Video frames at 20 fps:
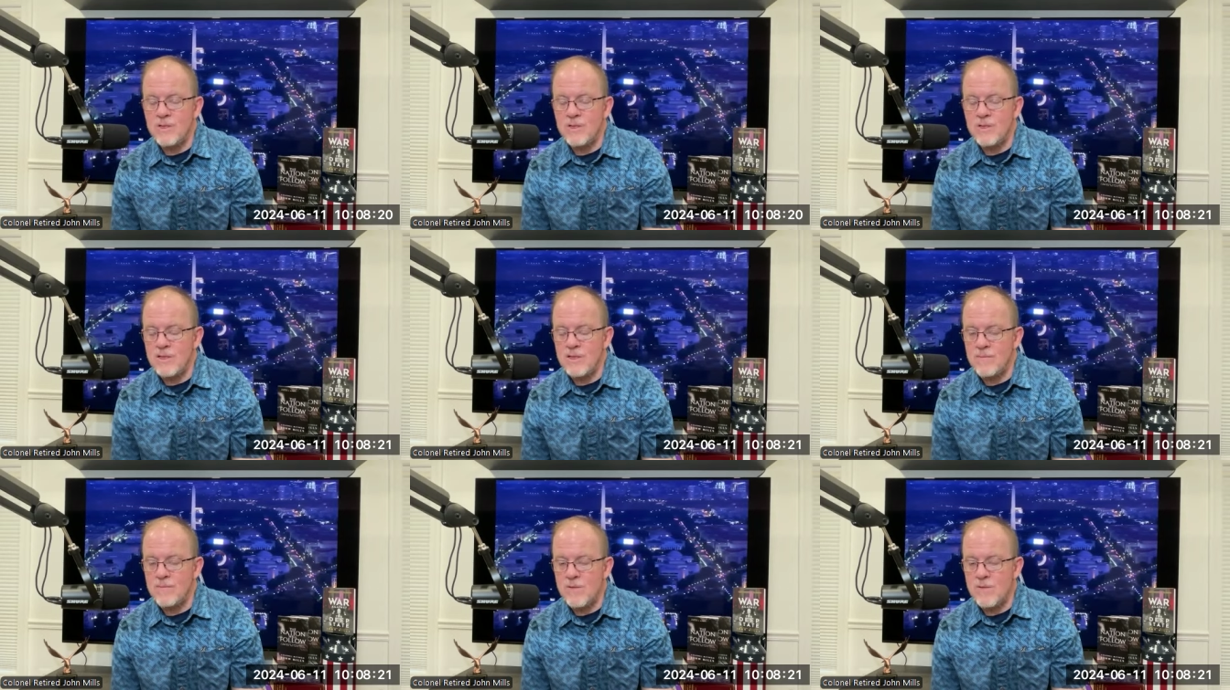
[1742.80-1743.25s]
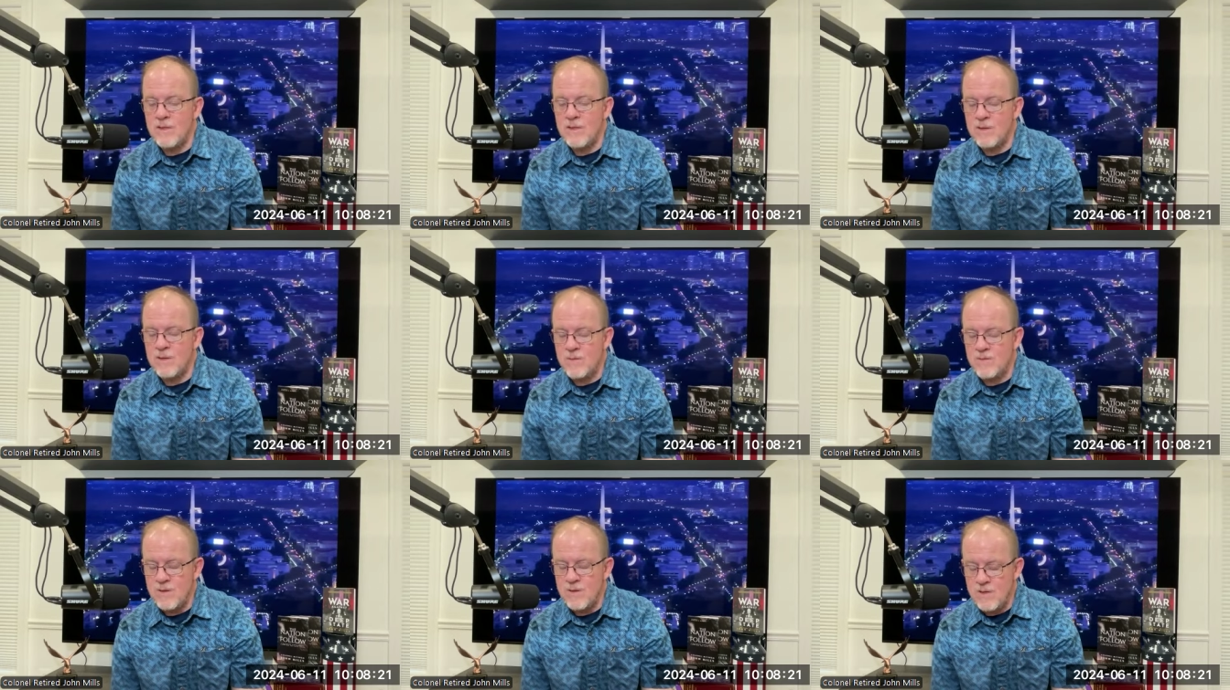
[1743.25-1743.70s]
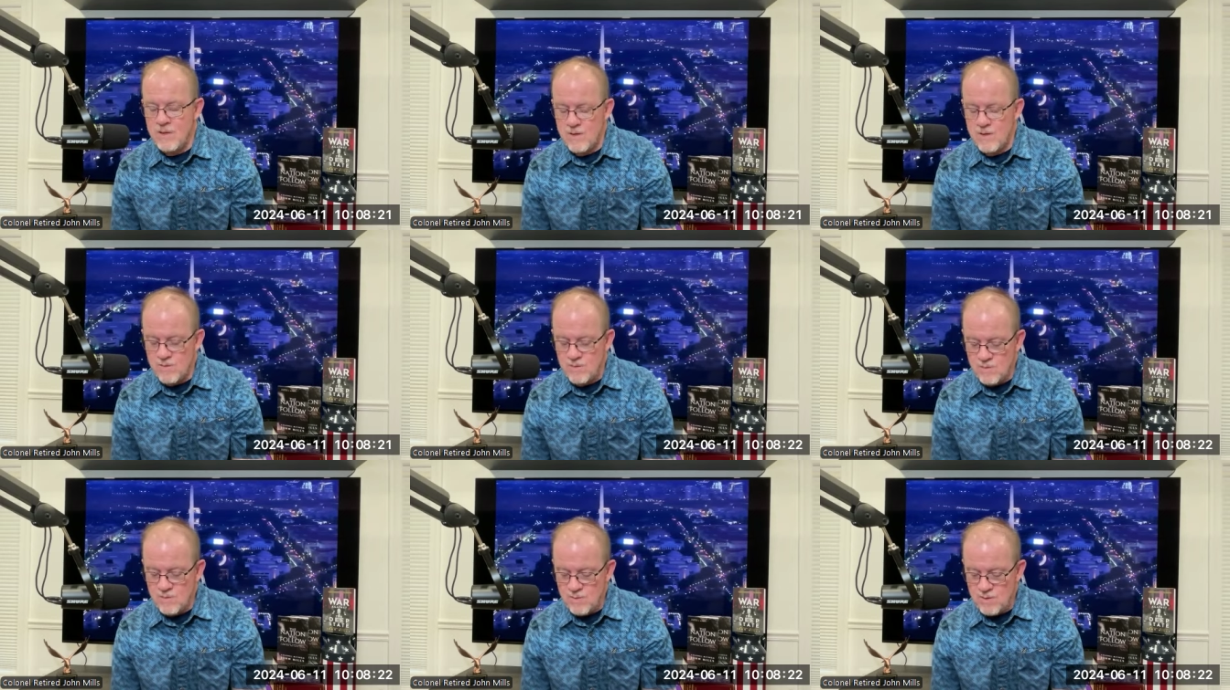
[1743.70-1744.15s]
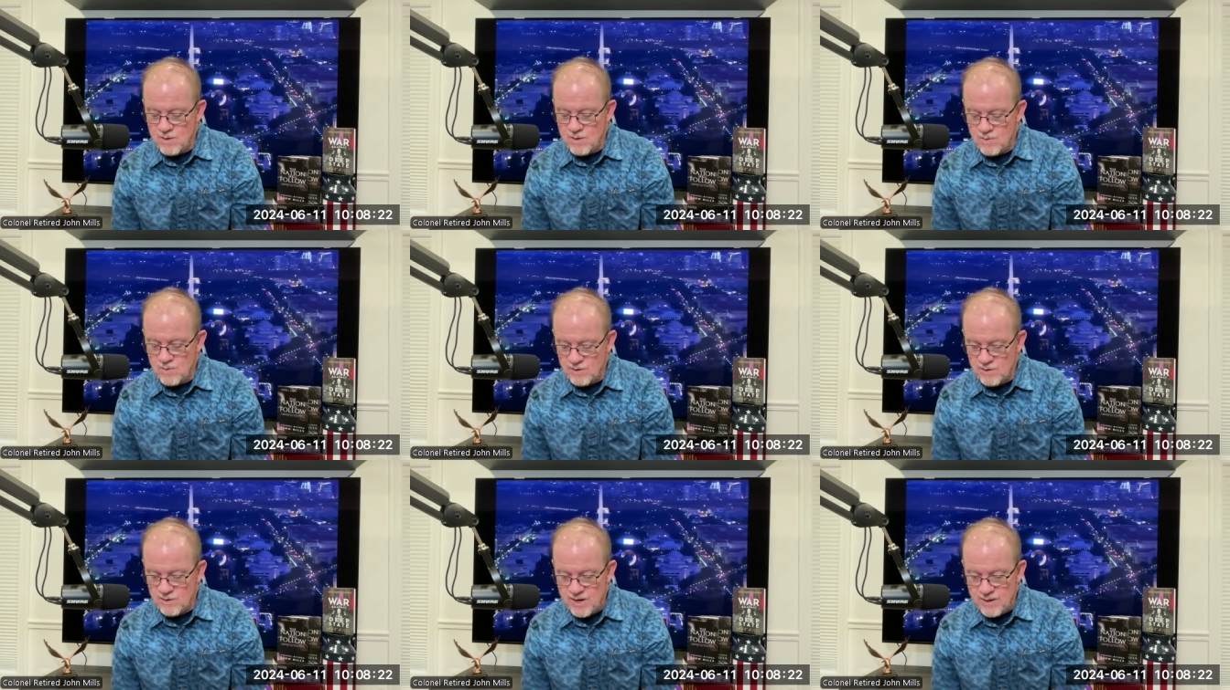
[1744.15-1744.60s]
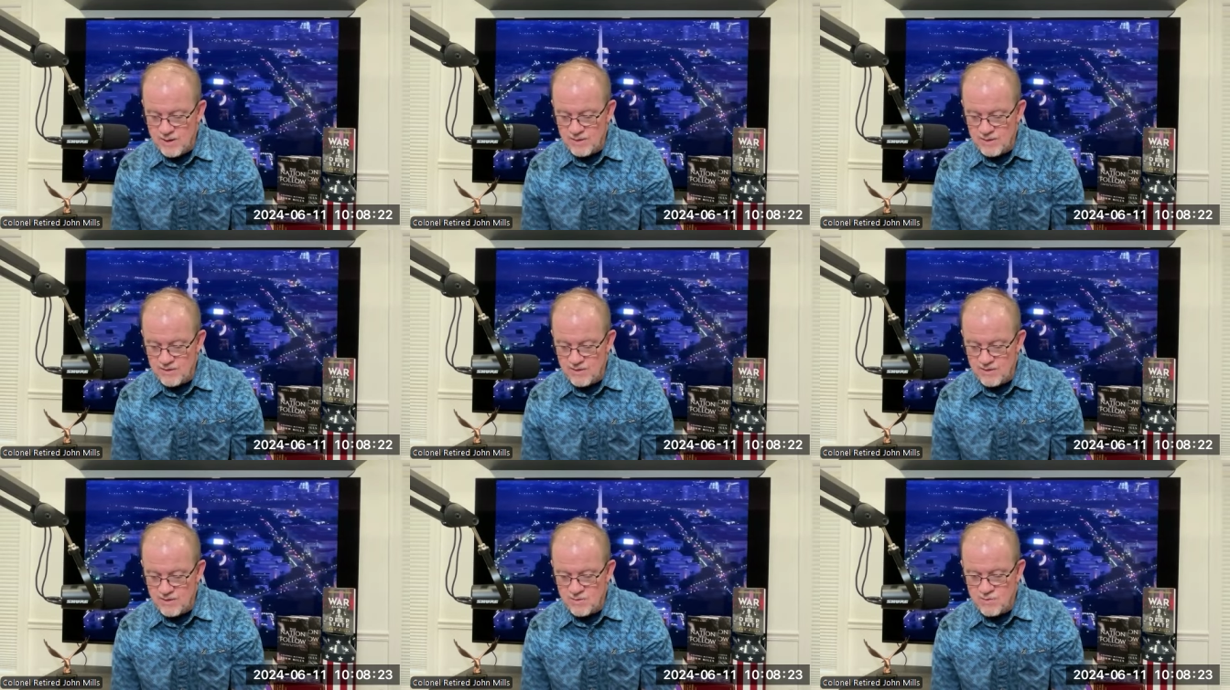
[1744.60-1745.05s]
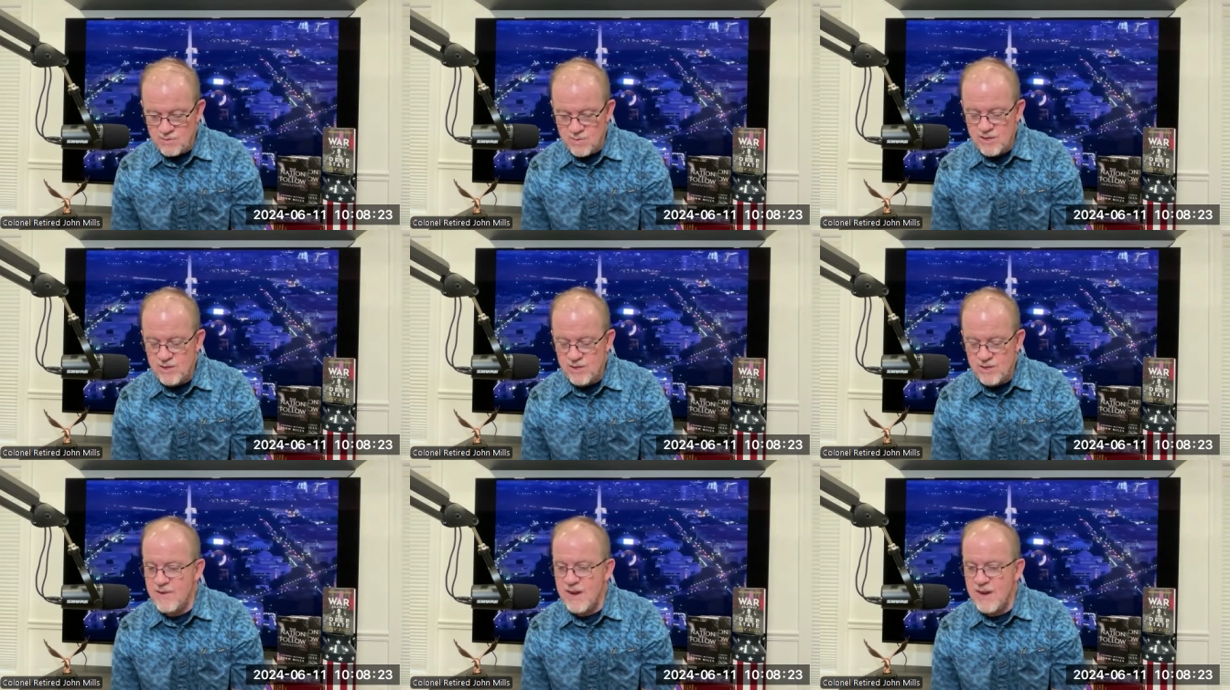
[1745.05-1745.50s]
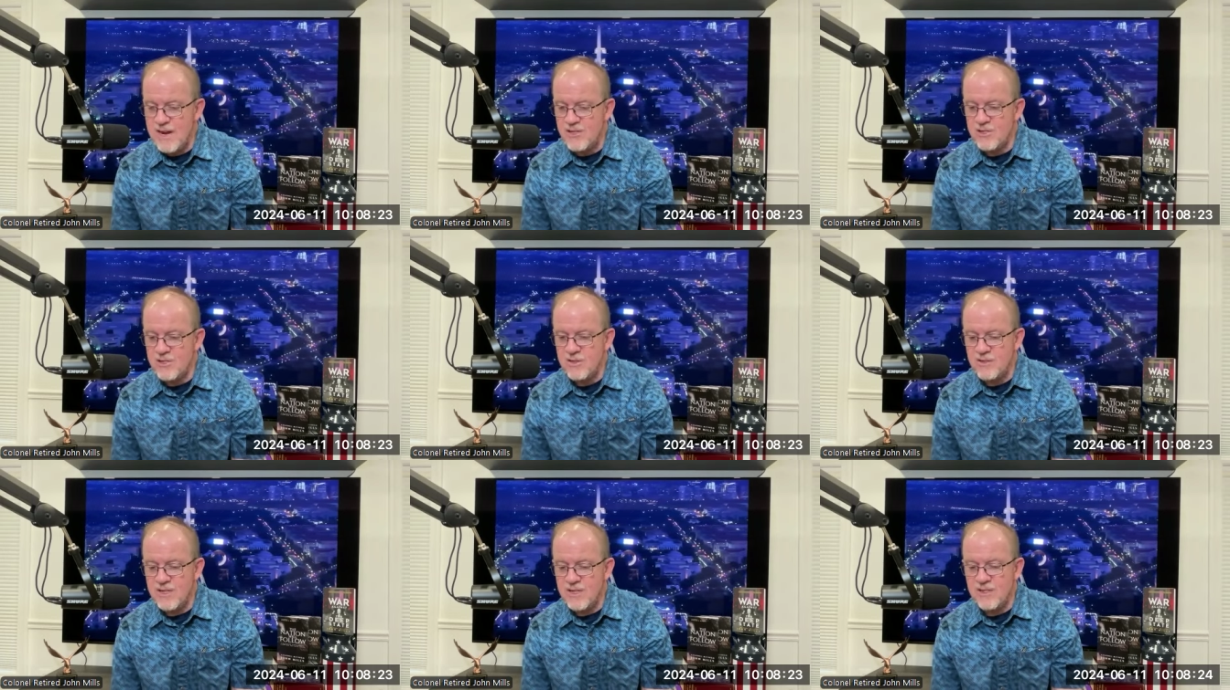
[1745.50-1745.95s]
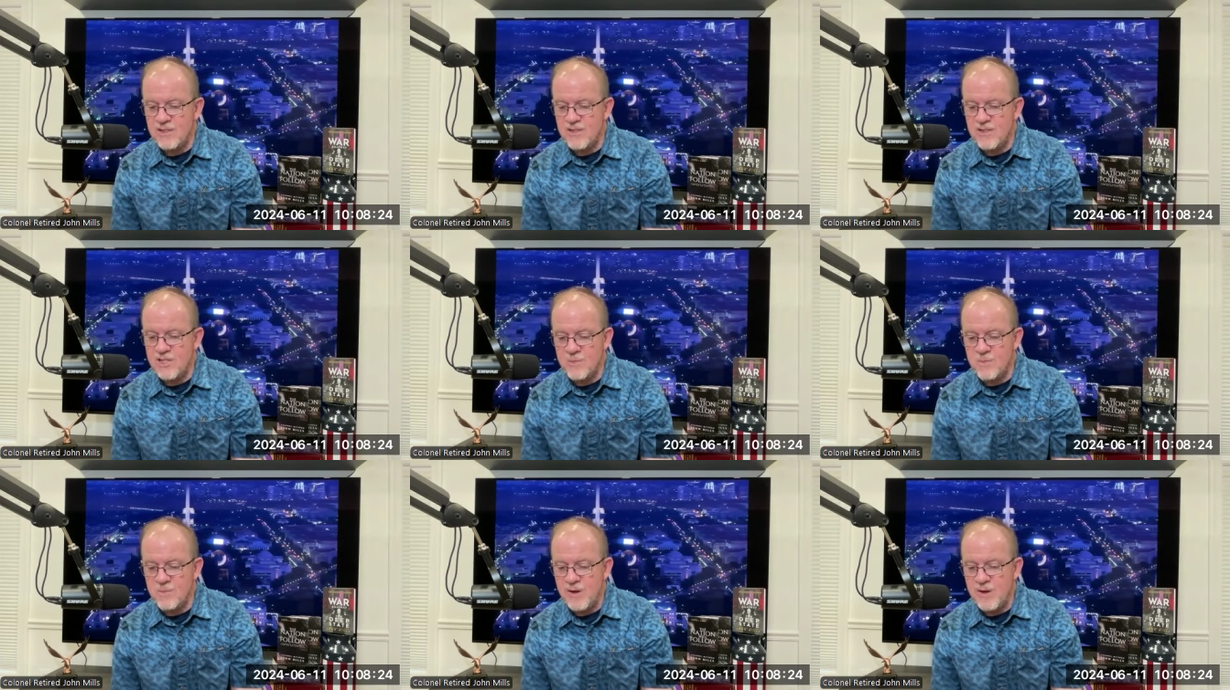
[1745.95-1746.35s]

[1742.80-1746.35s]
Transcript: uh, uh, uh, what's her name, the D- director of national intelligence,